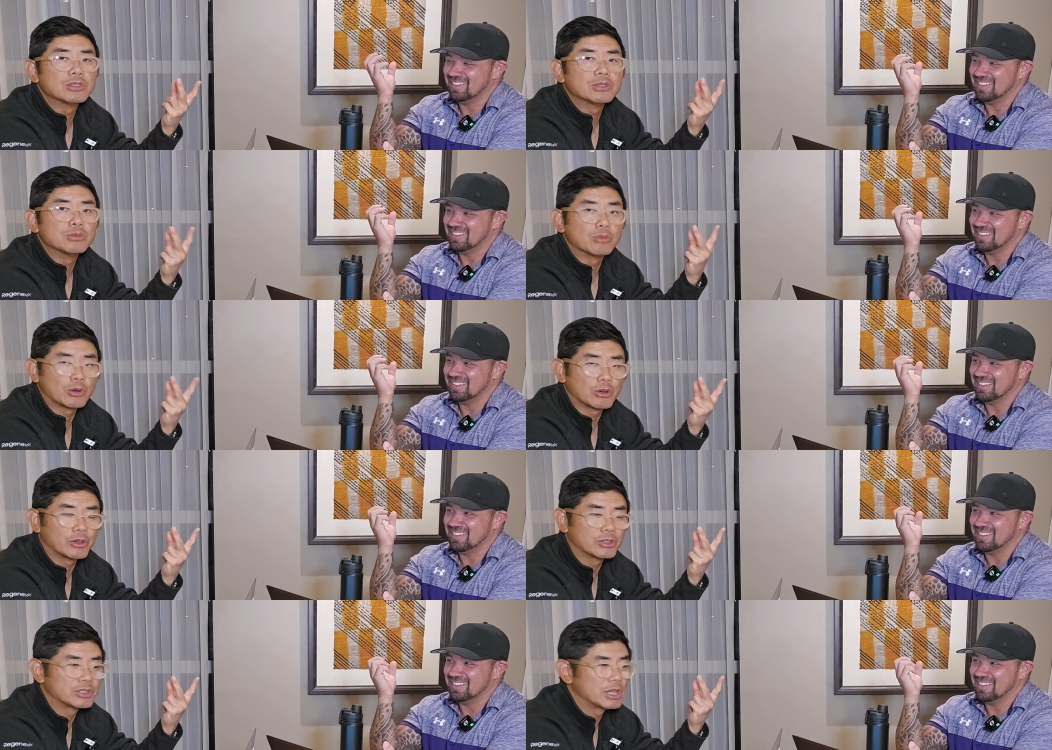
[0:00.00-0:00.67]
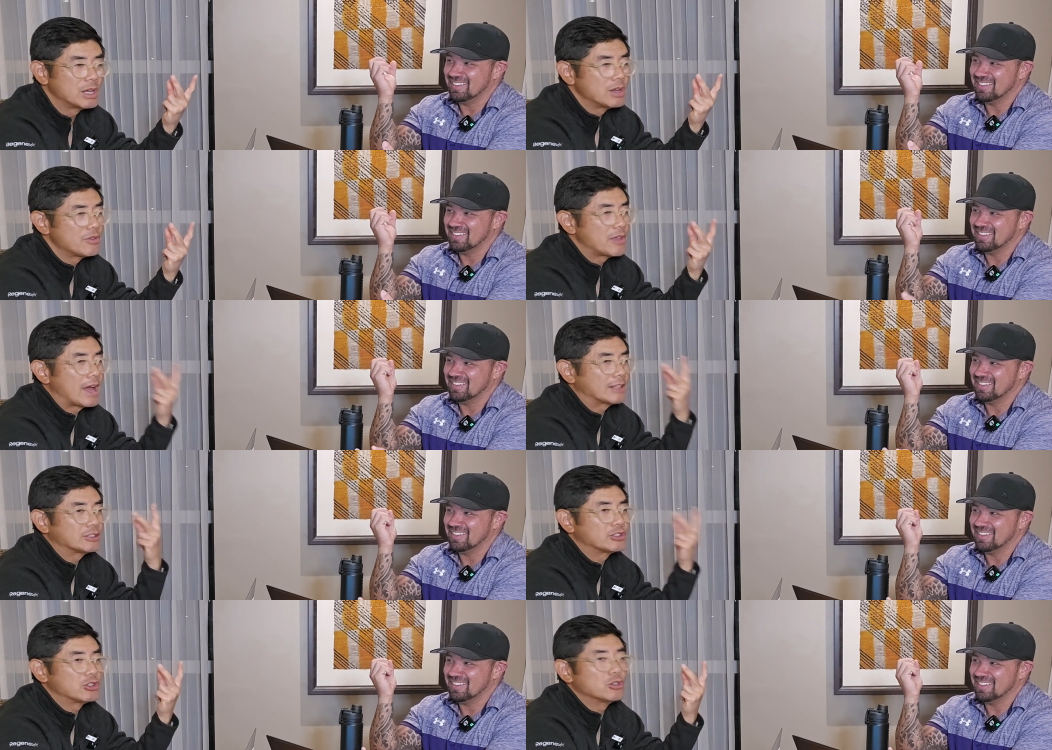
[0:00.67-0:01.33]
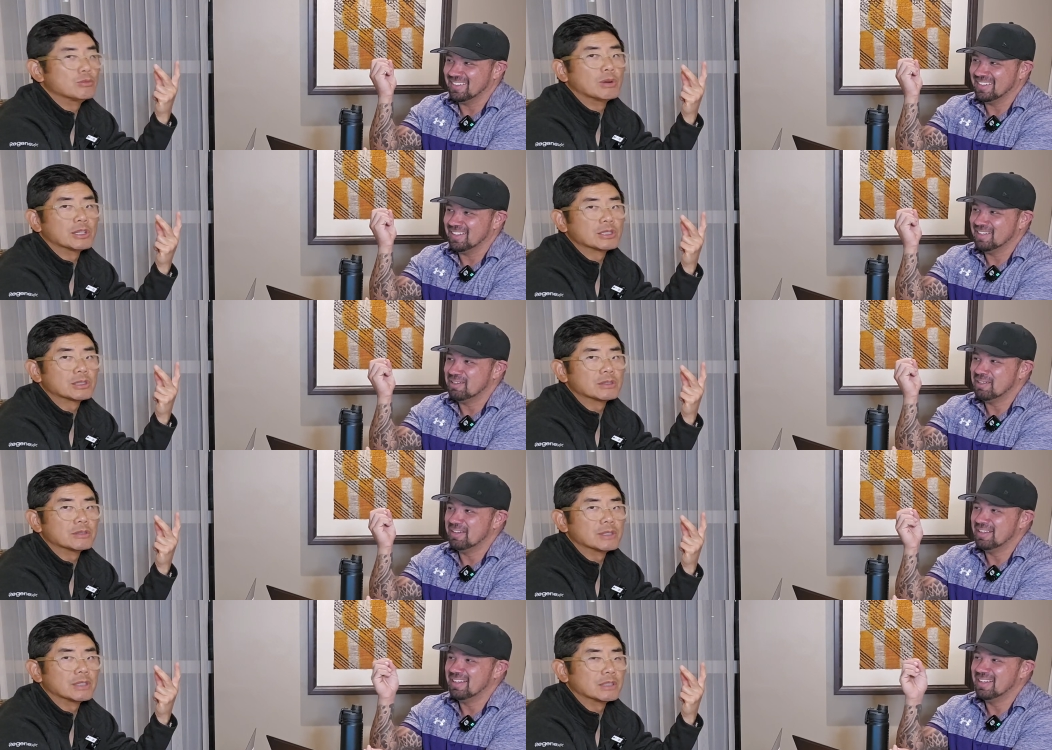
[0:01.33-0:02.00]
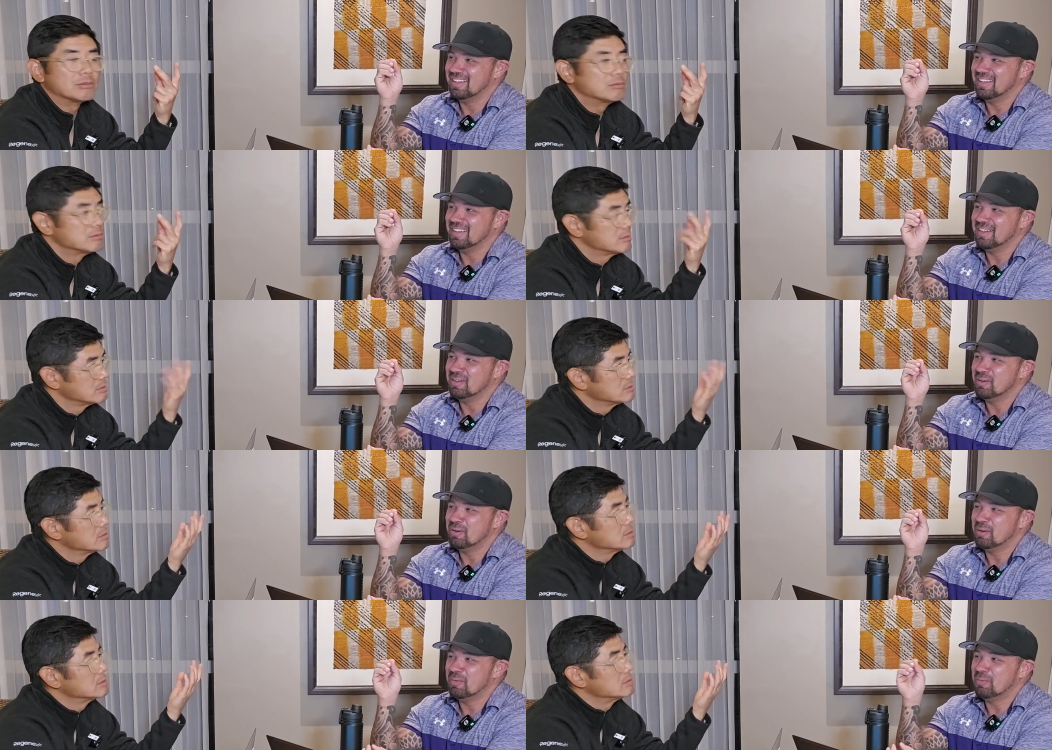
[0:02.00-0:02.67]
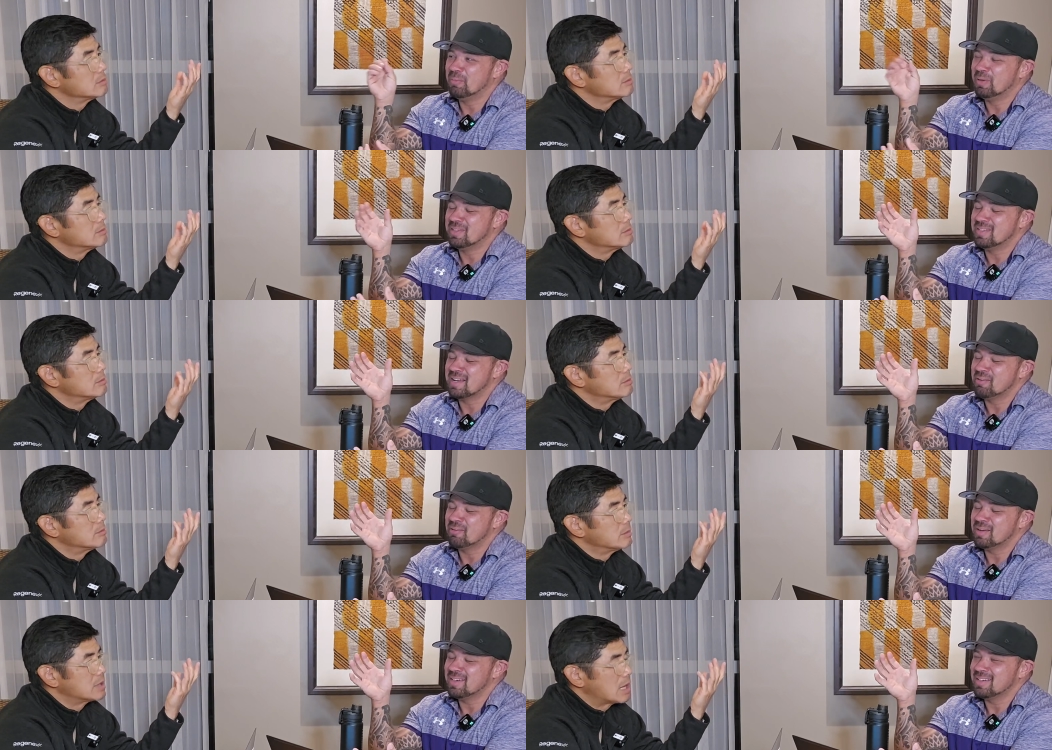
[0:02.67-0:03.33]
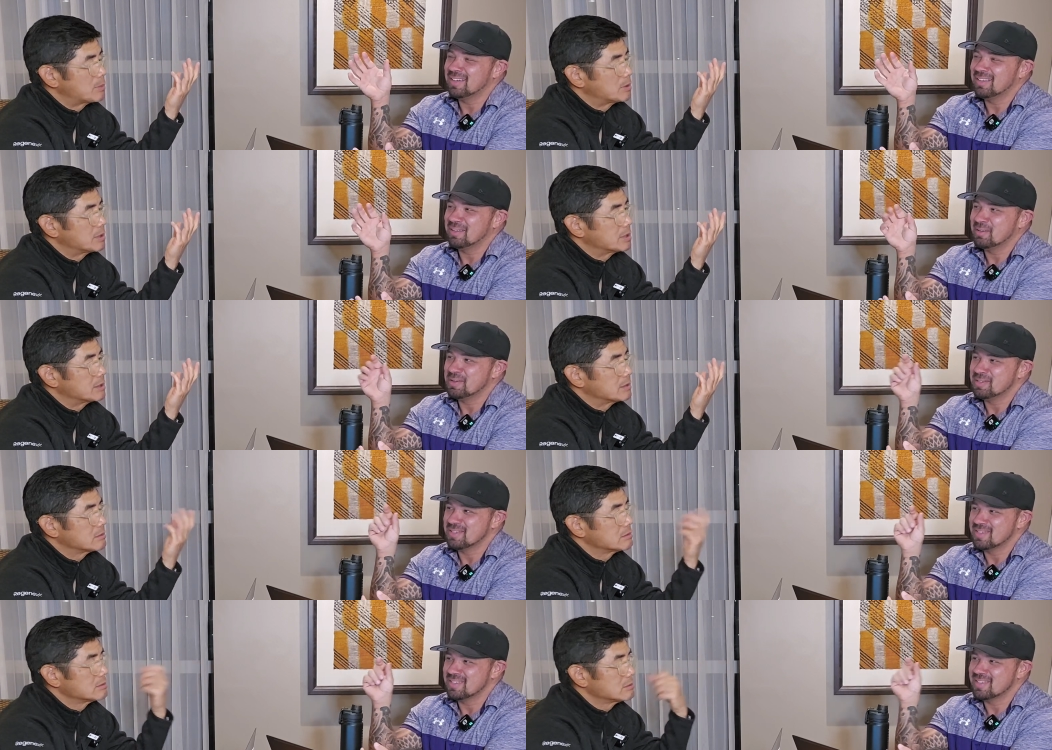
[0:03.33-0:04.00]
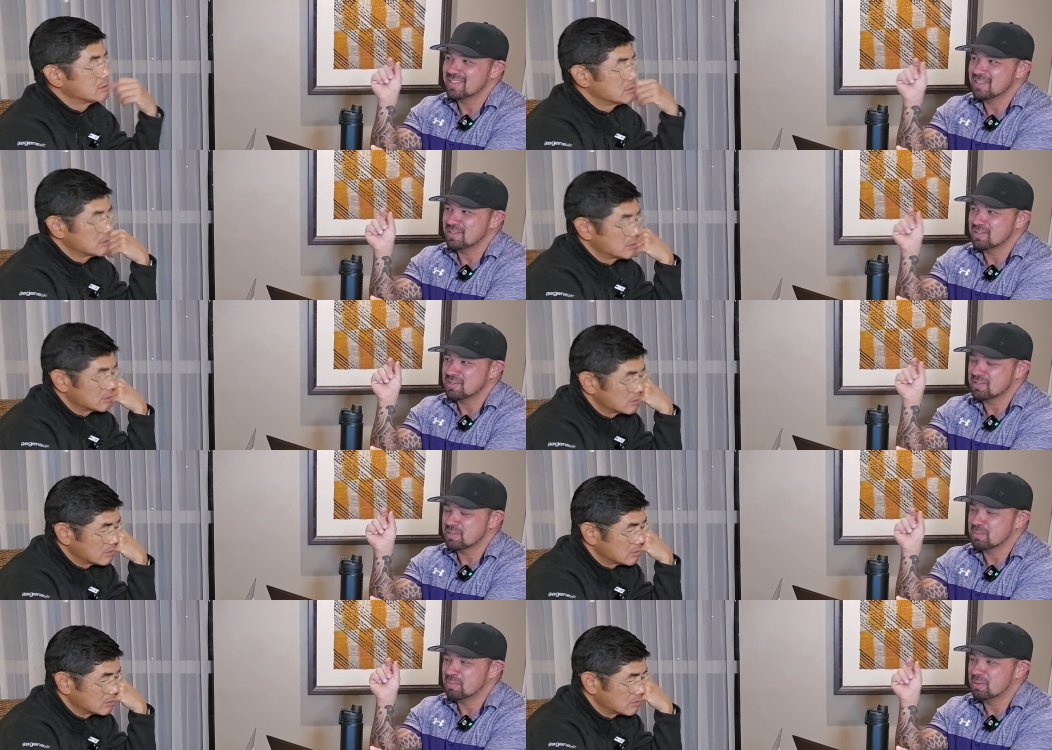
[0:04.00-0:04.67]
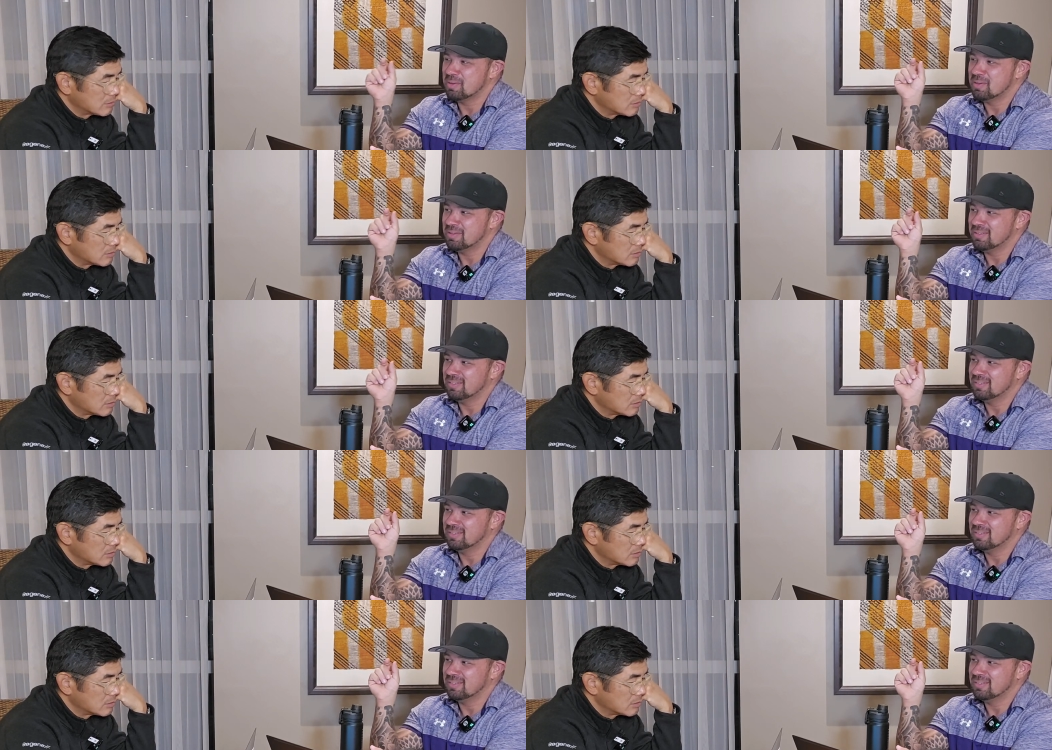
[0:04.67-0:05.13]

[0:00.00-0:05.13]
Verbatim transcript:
Speaker 1: to merge, that's too much of a. What's ironic monopoly. though is it's such a small